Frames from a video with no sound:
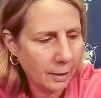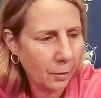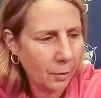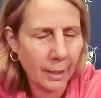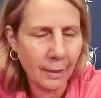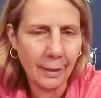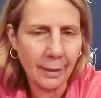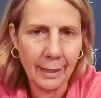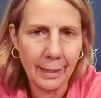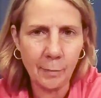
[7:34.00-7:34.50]
you
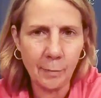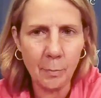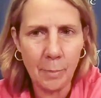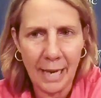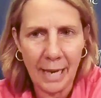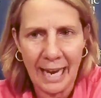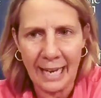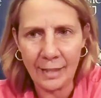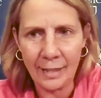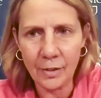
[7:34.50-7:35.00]
know, her kind of
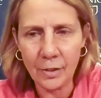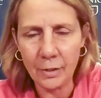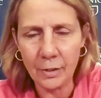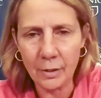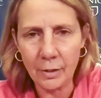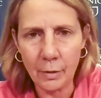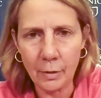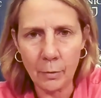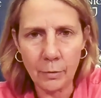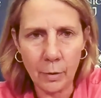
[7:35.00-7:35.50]
getting back
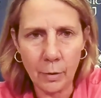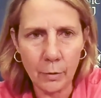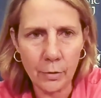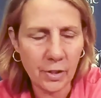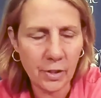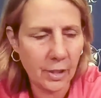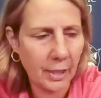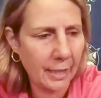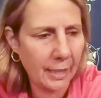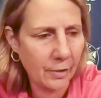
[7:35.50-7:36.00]
to
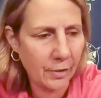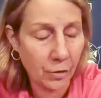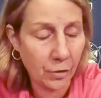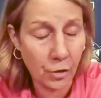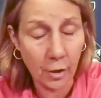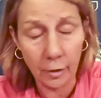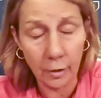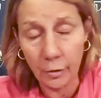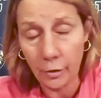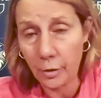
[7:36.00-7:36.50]
those things.
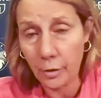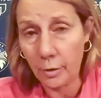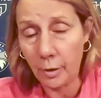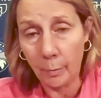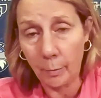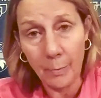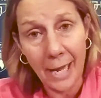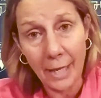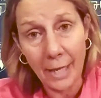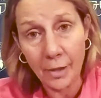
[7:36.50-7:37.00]
And she
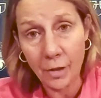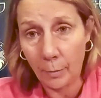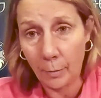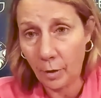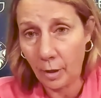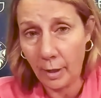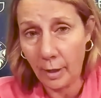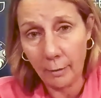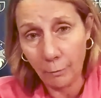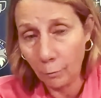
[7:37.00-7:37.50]
understood her
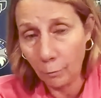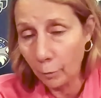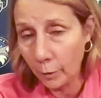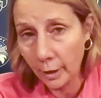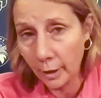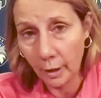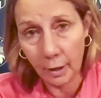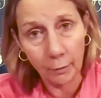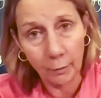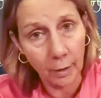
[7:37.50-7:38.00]
matchup tonight
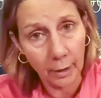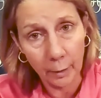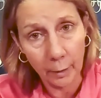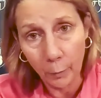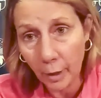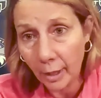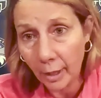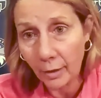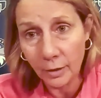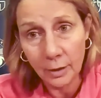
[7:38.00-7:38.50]
really,
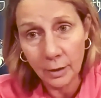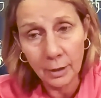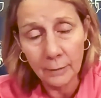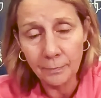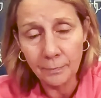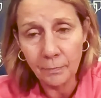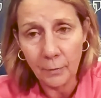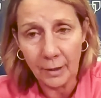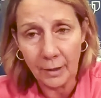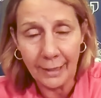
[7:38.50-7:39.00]
really well.
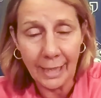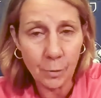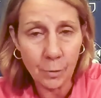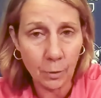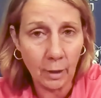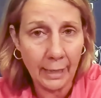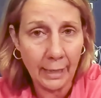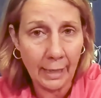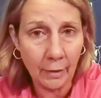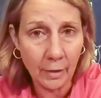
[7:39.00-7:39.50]
And
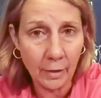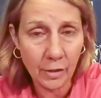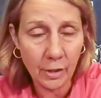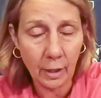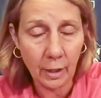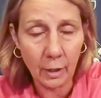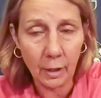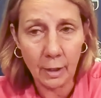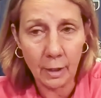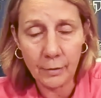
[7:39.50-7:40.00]
that's what allowed
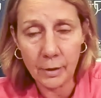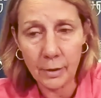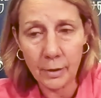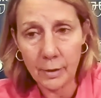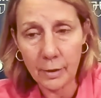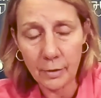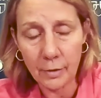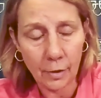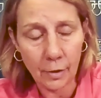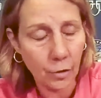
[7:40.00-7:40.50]
us to get off
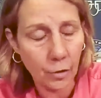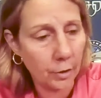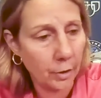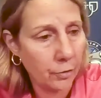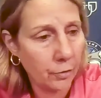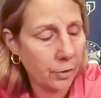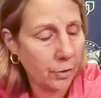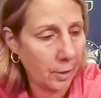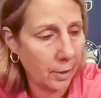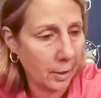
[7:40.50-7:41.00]
to such
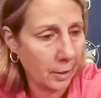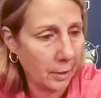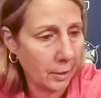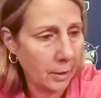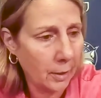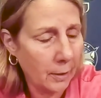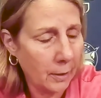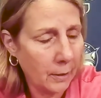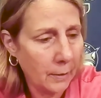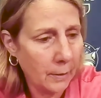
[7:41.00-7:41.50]
a good
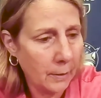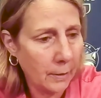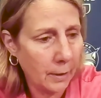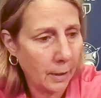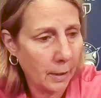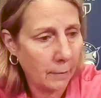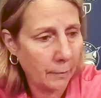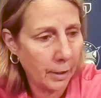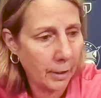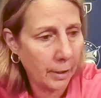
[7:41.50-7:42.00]
start.
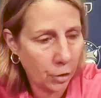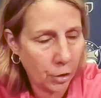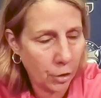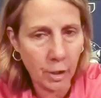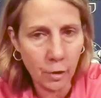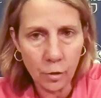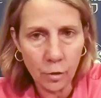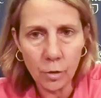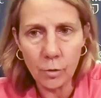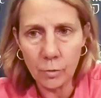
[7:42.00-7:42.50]
That
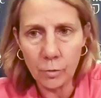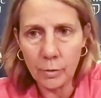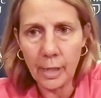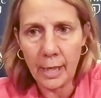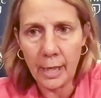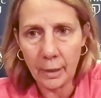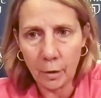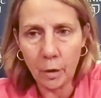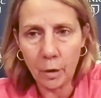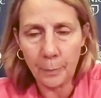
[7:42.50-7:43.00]
she
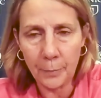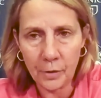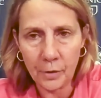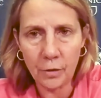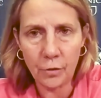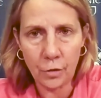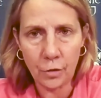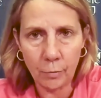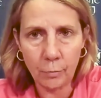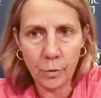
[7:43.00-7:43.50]
knew that her
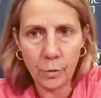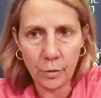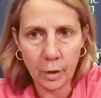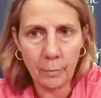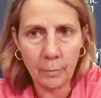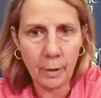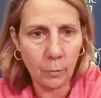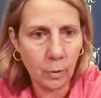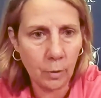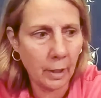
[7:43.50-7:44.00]
position
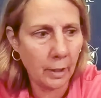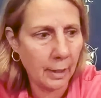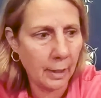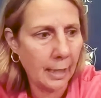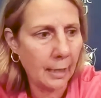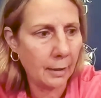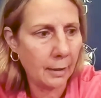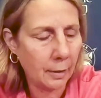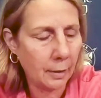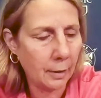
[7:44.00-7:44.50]
was going to be
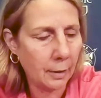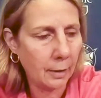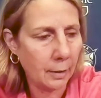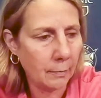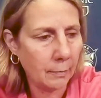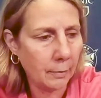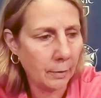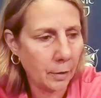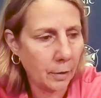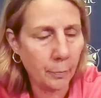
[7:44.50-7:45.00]
one that
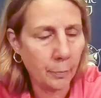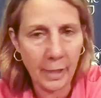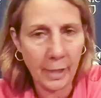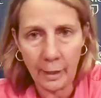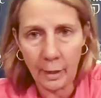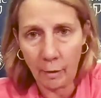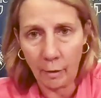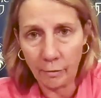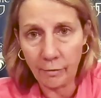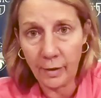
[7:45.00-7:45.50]
could
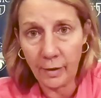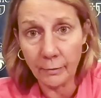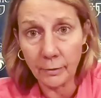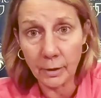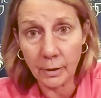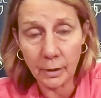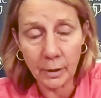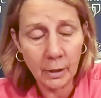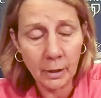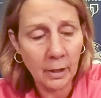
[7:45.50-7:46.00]
be in our
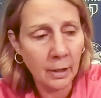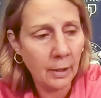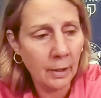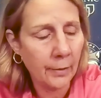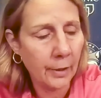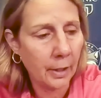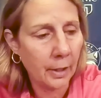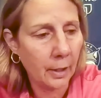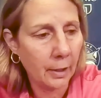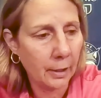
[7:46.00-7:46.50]
favor.
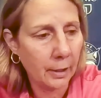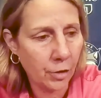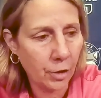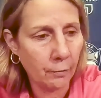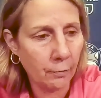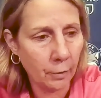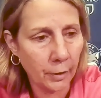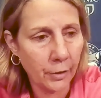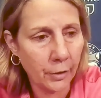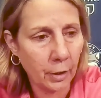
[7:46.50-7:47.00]

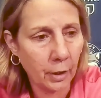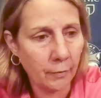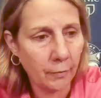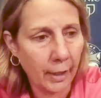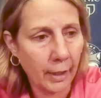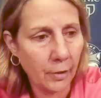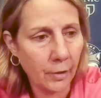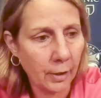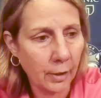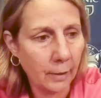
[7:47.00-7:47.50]
And she really took
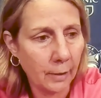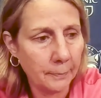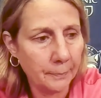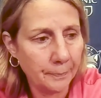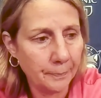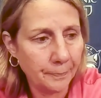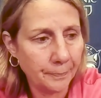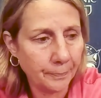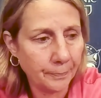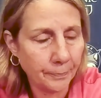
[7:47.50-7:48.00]
advantage of
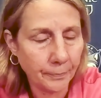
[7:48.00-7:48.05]
that.